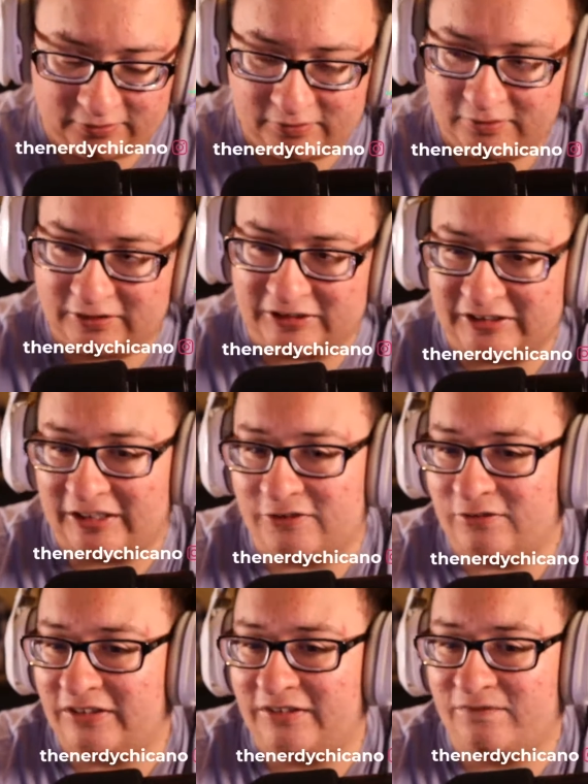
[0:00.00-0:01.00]

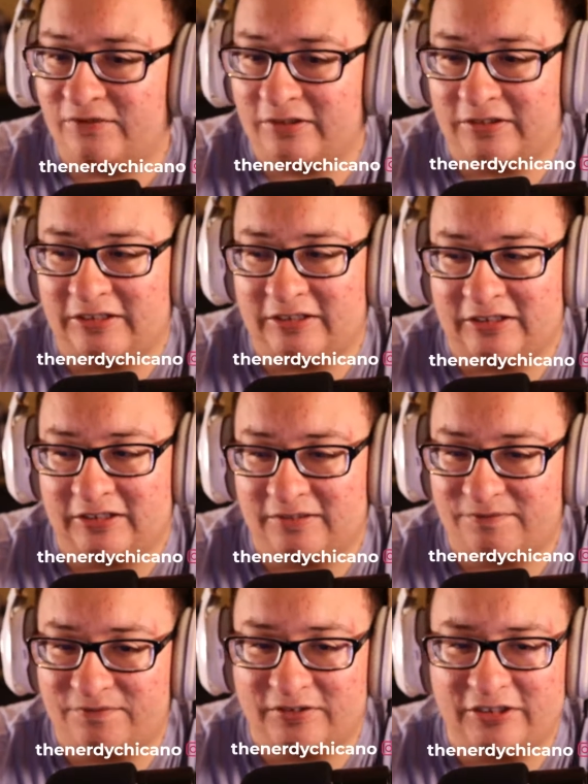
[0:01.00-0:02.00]
scheduling for
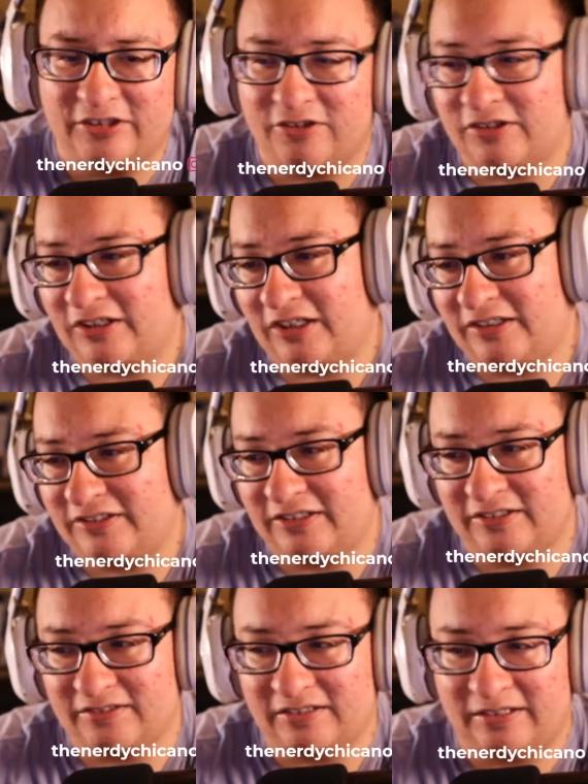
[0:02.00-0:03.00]
the
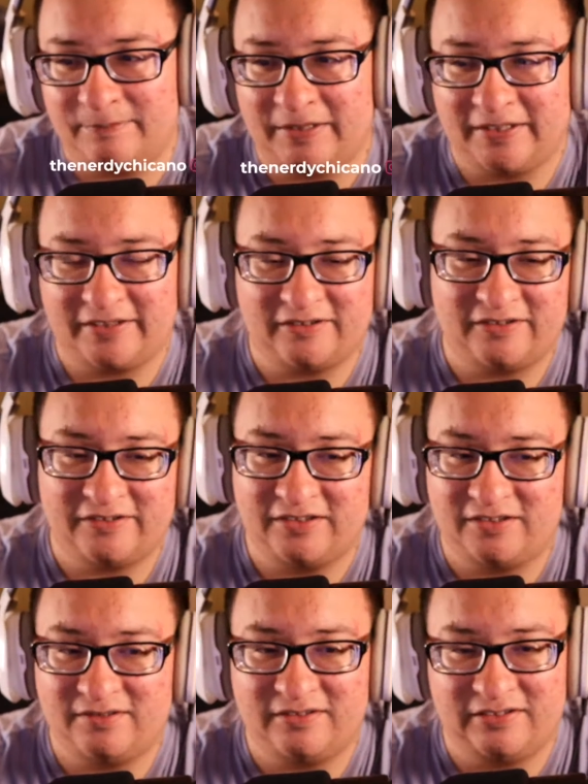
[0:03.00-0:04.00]
content that I make and all
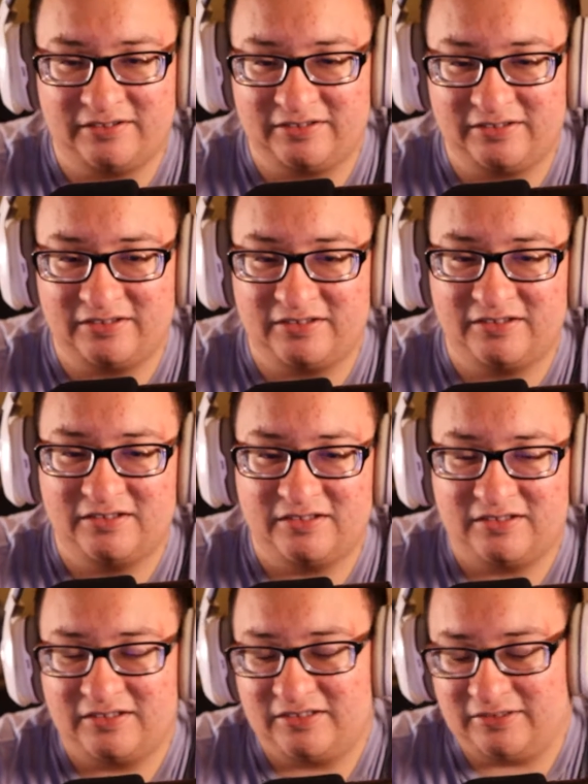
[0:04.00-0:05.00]
that, and
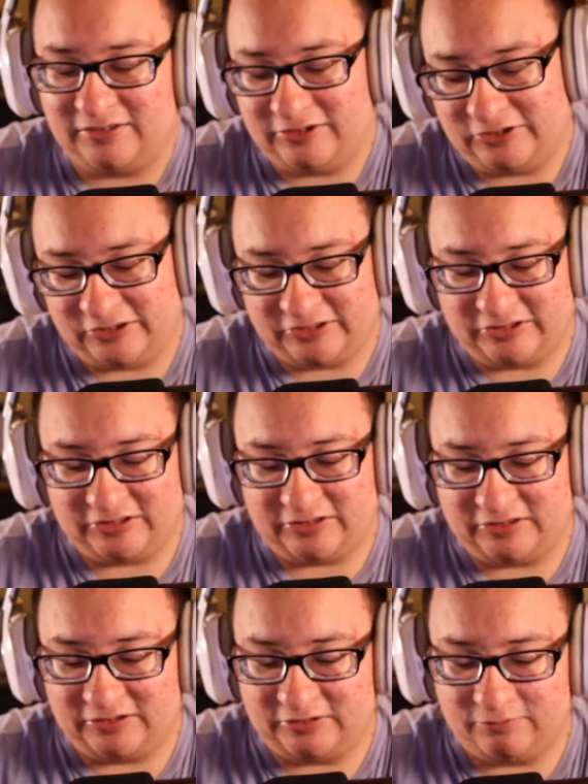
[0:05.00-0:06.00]
just
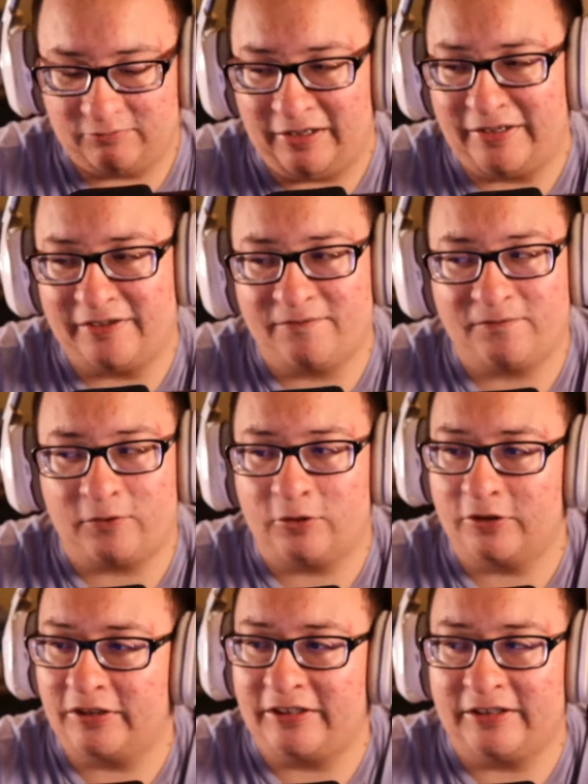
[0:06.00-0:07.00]
waiting
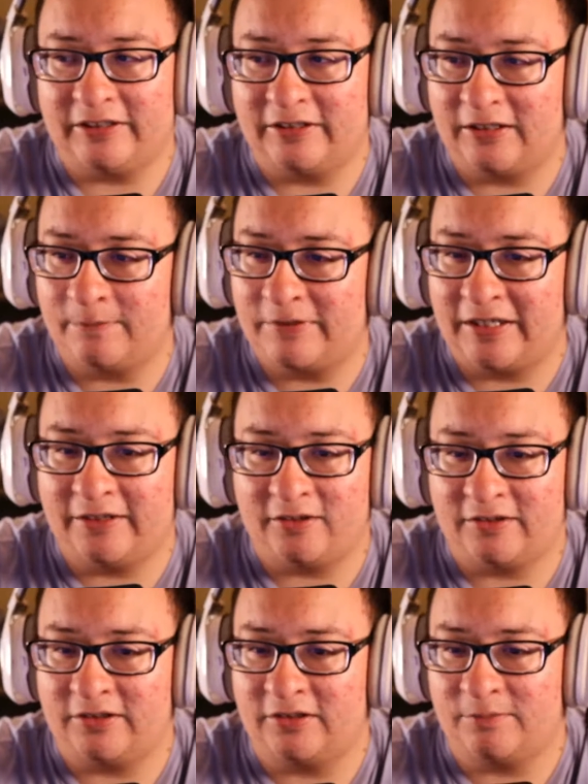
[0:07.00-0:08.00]
for the update
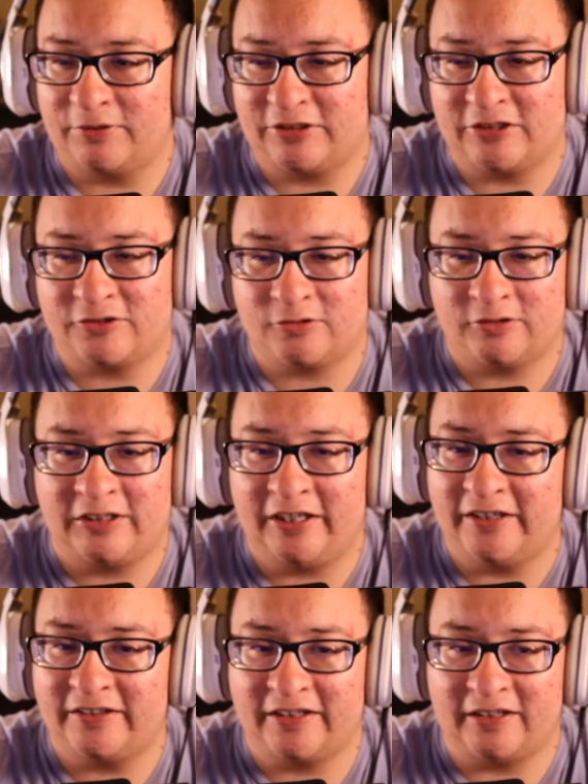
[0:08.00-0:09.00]
on a potential
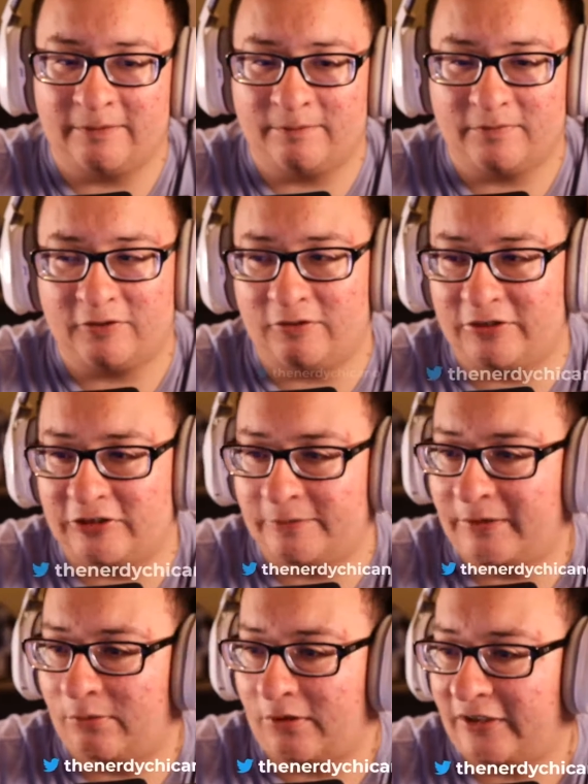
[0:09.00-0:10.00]
gig that I'm going to
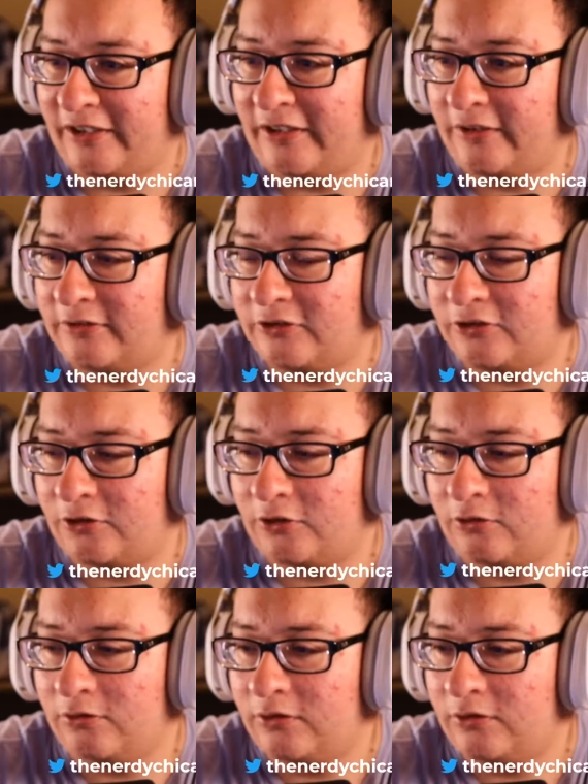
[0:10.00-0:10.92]
be working at. So